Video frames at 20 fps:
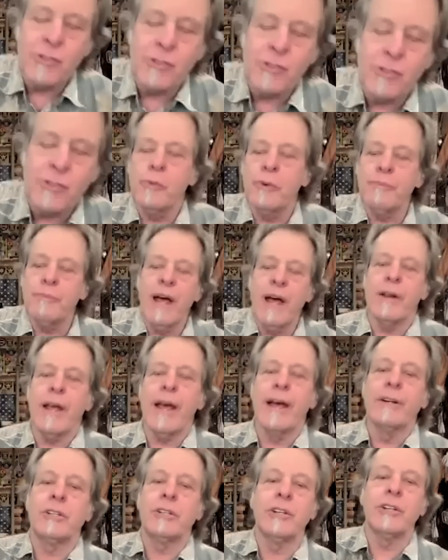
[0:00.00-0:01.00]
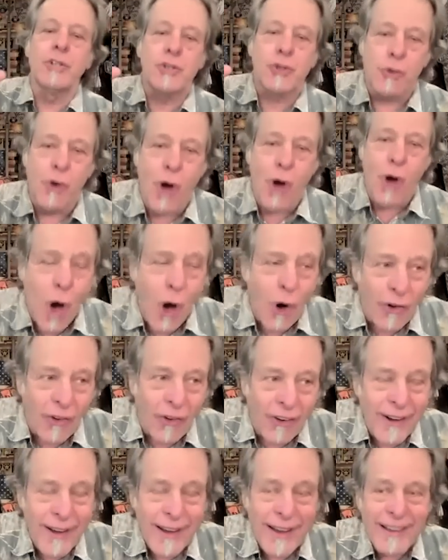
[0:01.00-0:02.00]
and
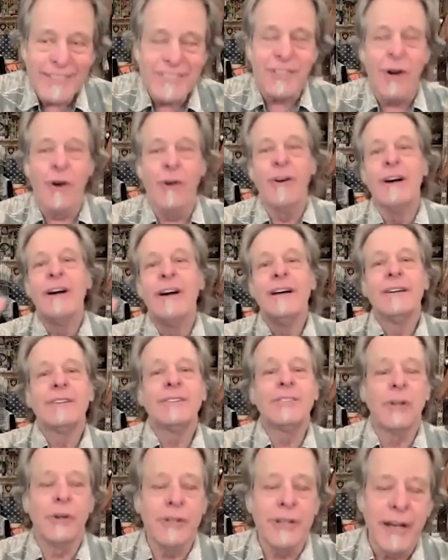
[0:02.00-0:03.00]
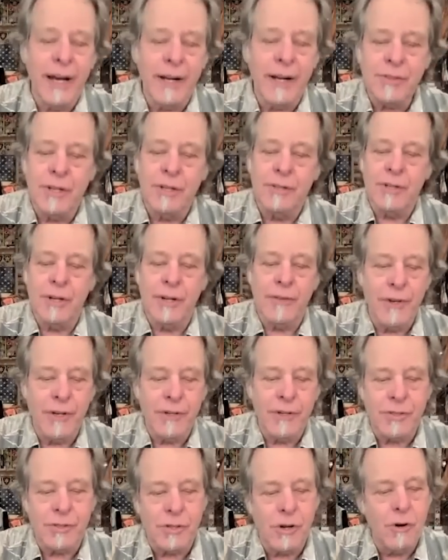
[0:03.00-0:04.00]
control. So yes,
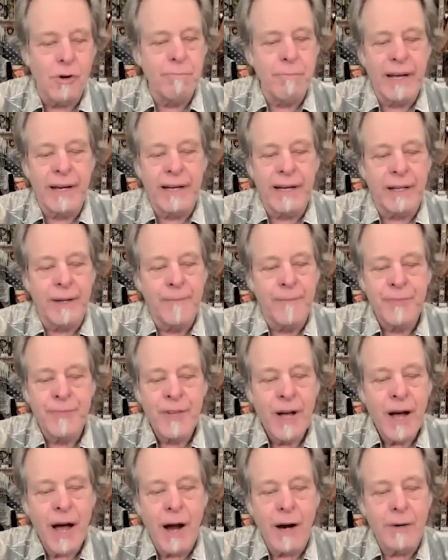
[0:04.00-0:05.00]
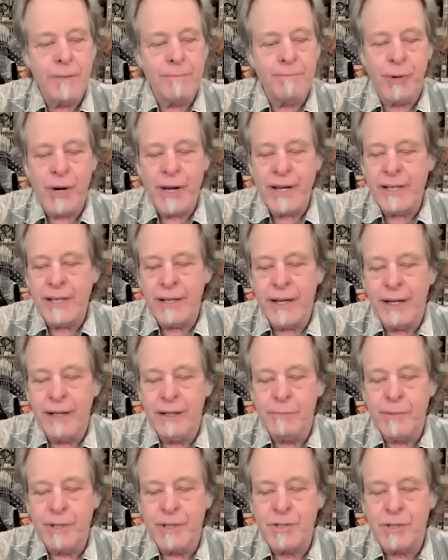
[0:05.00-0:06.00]
there's so many heartbreaking
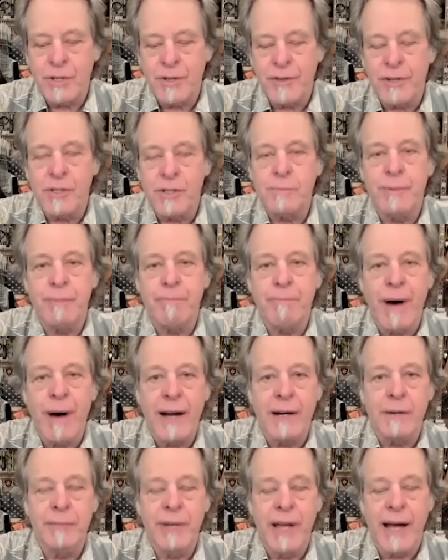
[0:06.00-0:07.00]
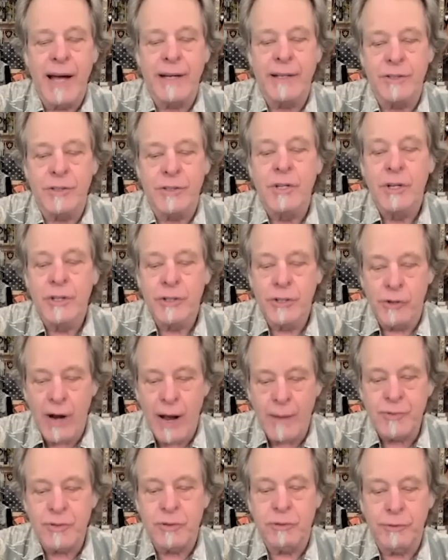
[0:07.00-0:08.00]
elements to this. But bottom line is, you're
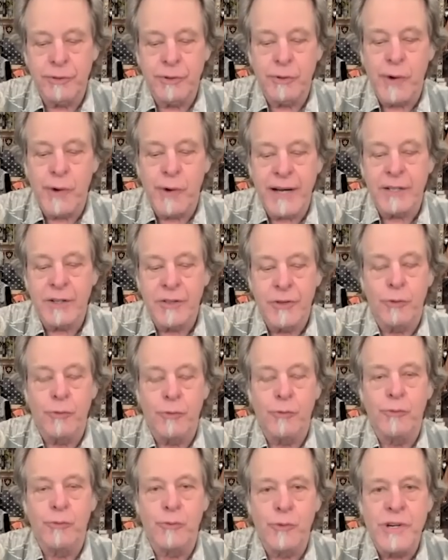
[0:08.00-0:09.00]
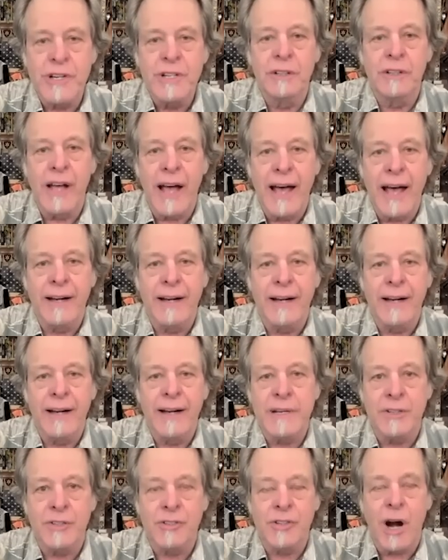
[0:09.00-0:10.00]
absolutely right. The real
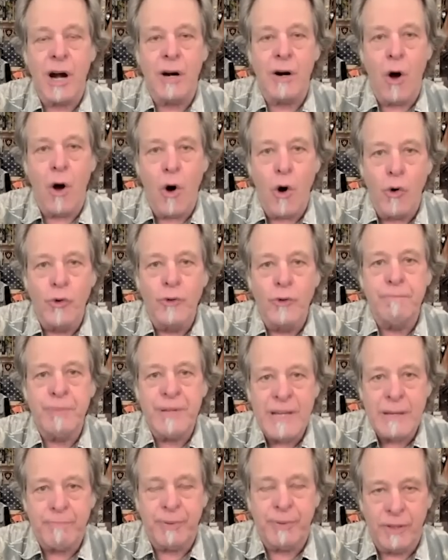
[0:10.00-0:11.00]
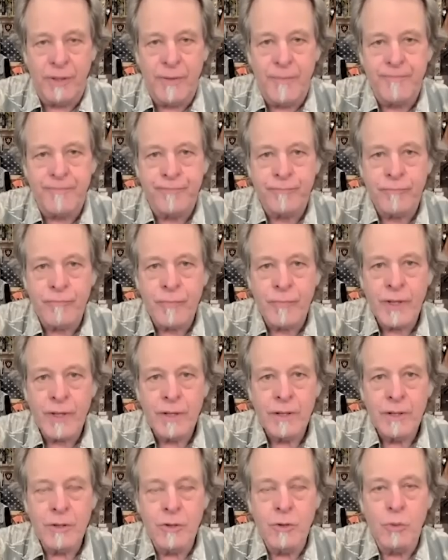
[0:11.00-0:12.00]
enemy is our own people,
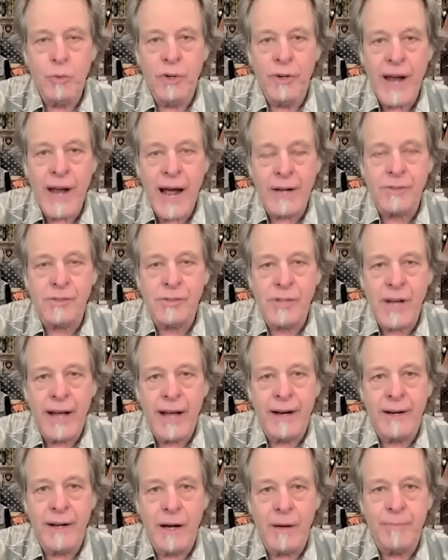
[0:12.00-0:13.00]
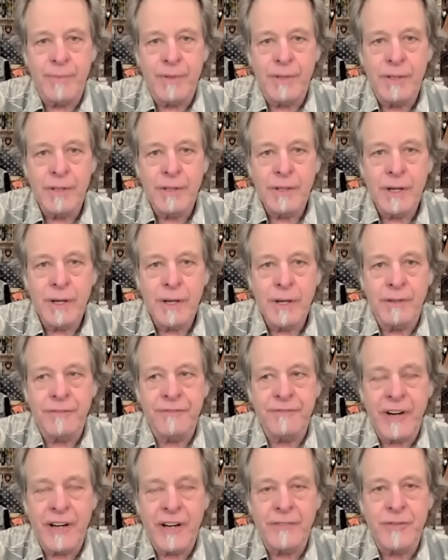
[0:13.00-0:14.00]
who will not stand up and
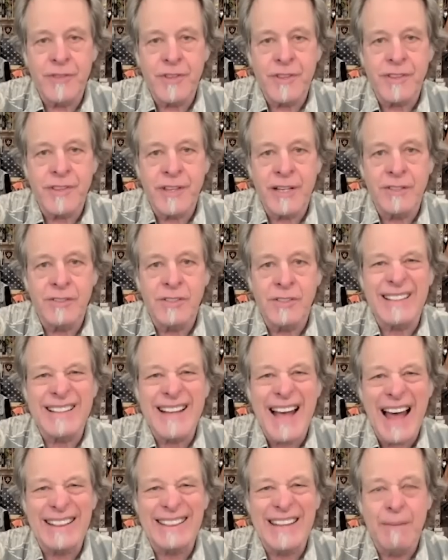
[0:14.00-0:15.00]
fight for the things that got